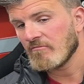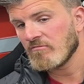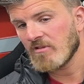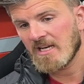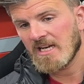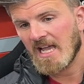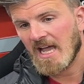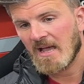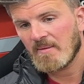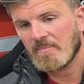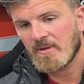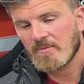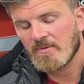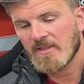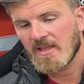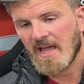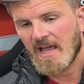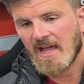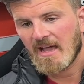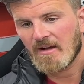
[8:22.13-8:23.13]
really happy with
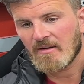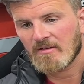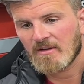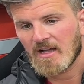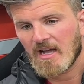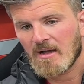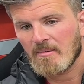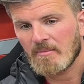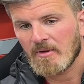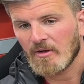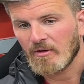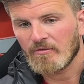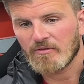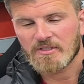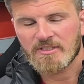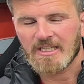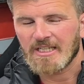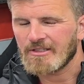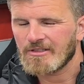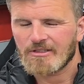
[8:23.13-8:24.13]
that outcome, and
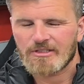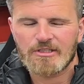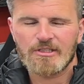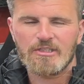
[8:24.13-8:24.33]
obviously it just